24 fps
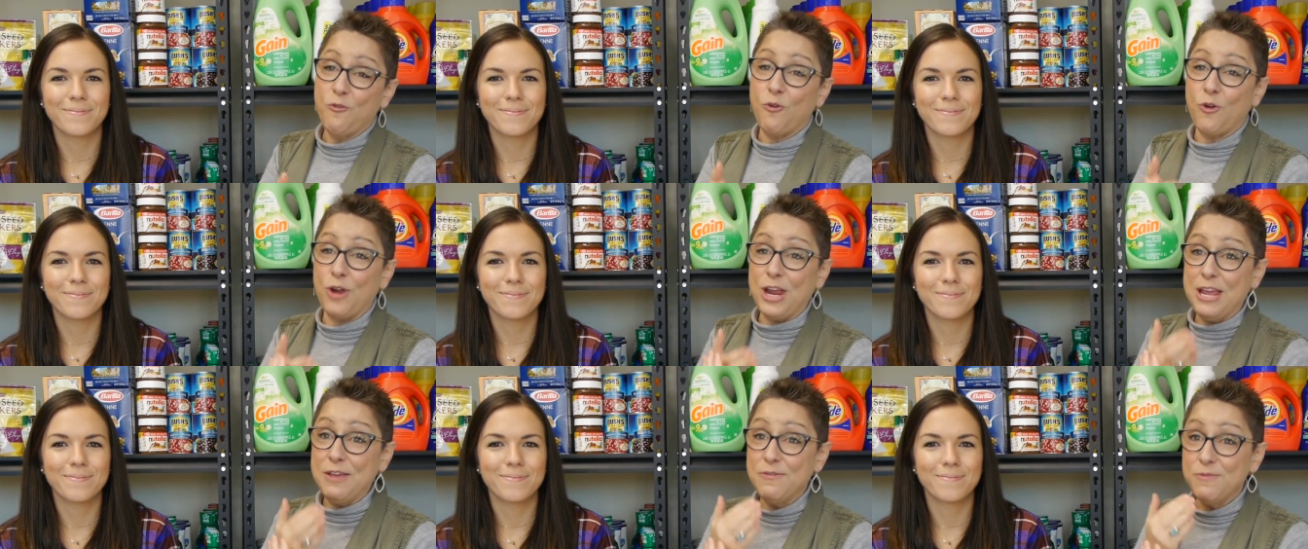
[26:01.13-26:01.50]

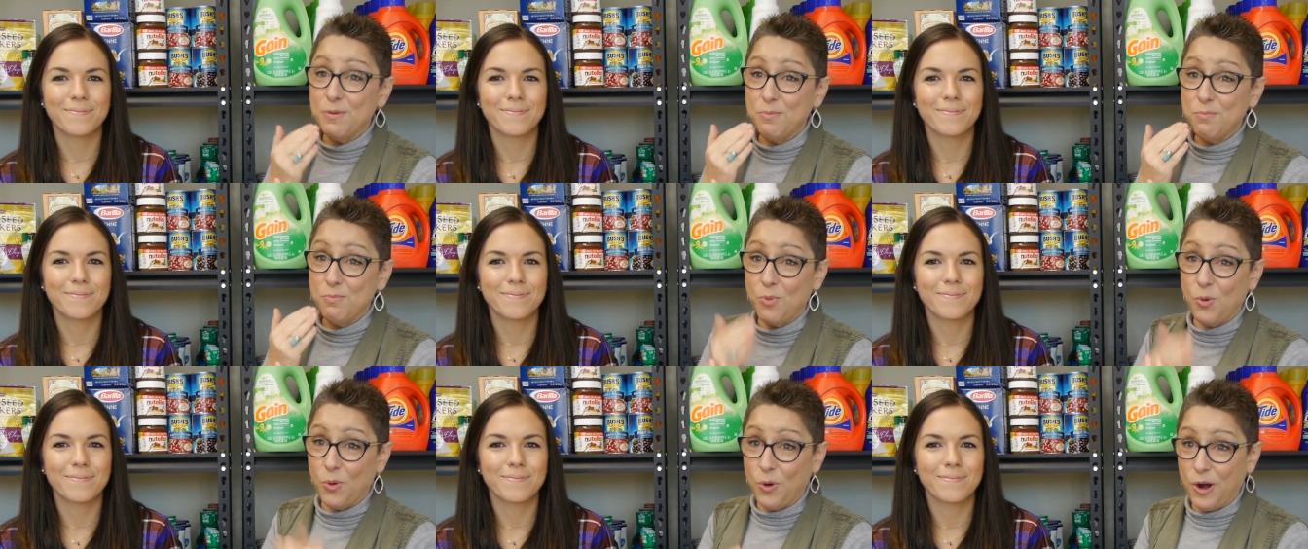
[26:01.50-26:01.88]
Speaker 1: for
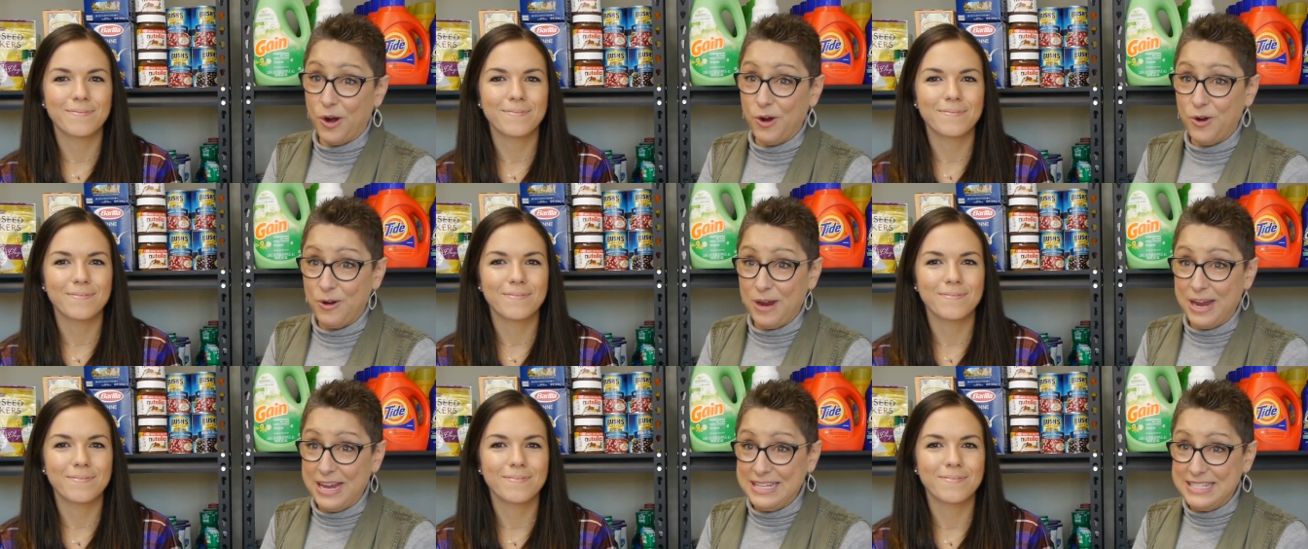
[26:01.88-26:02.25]
even
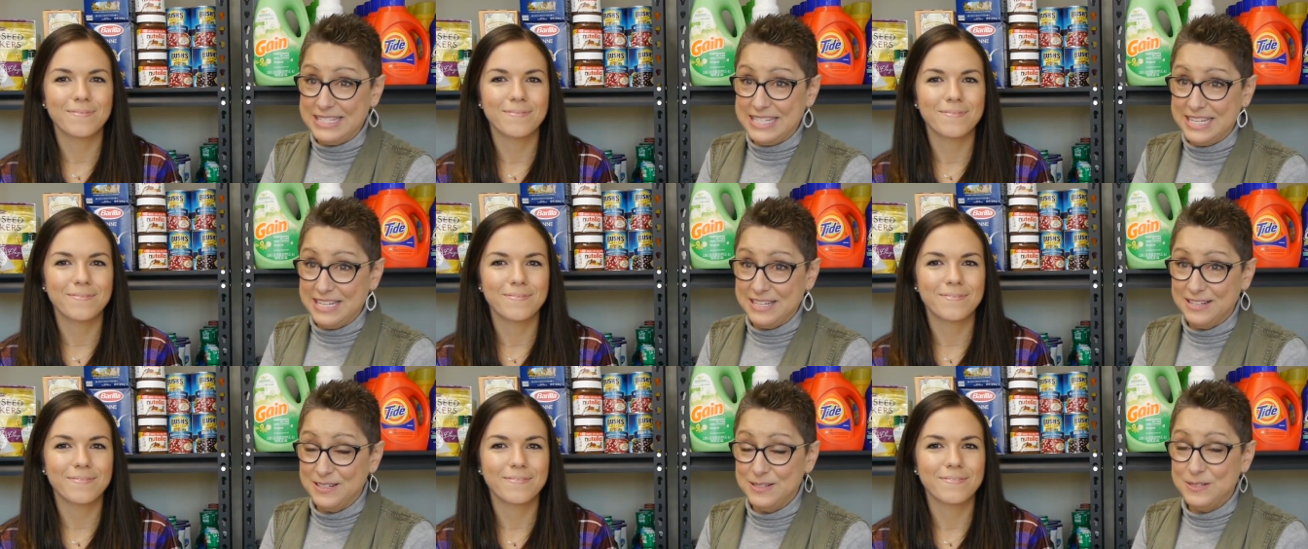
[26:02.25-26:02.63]
more
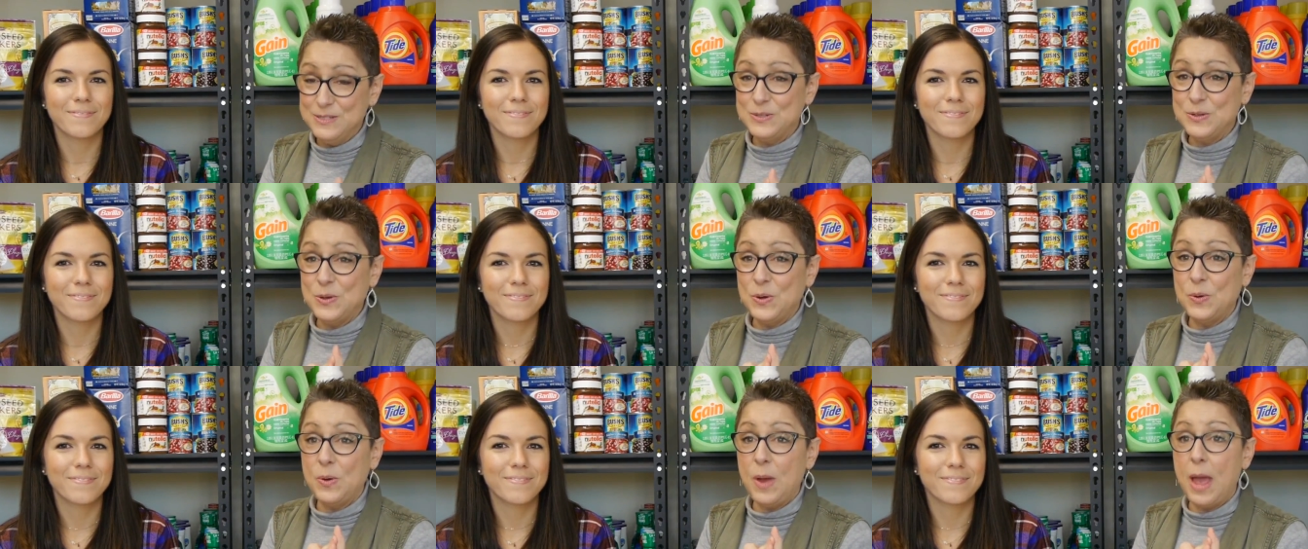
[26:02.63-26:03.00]
great
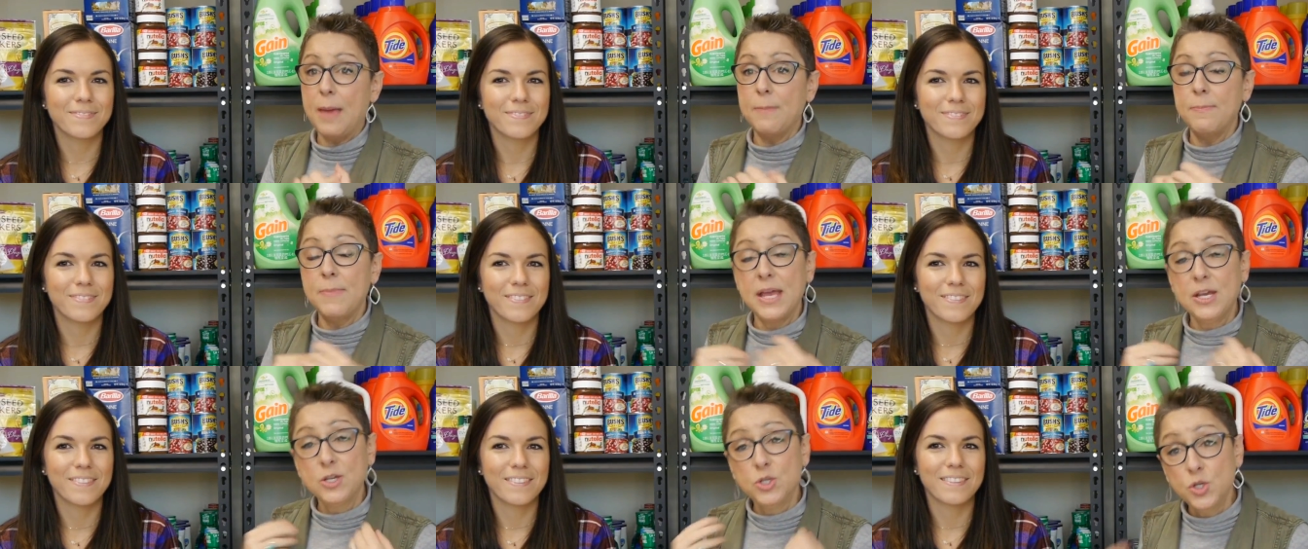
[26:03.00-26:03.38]
deals. So,
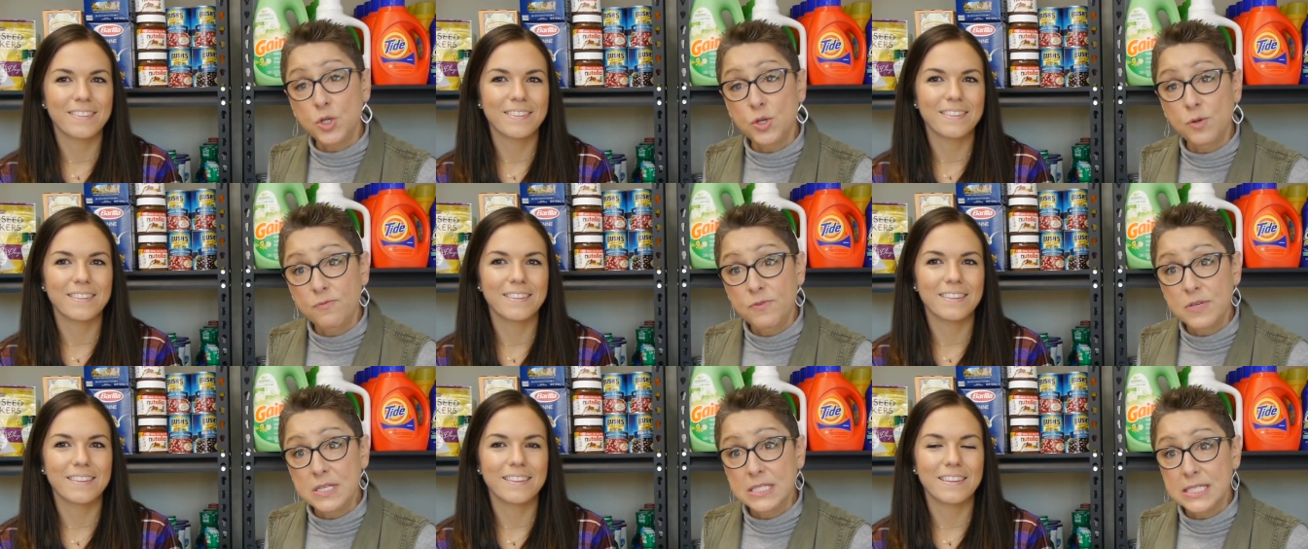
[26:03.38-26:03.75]
and make
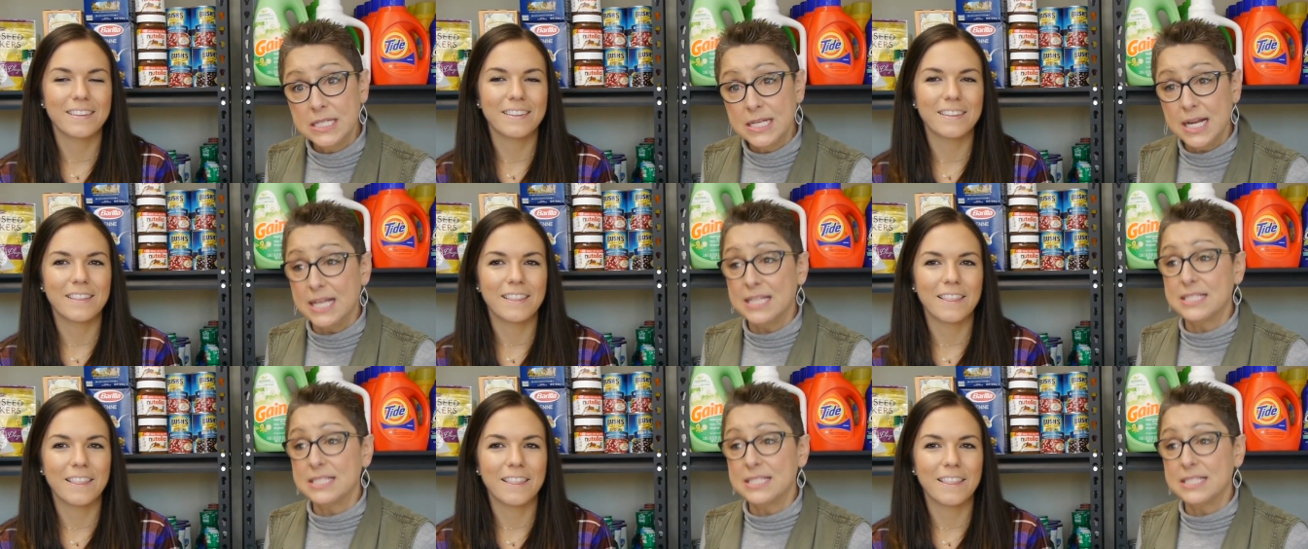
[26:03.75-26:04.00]
sure you visit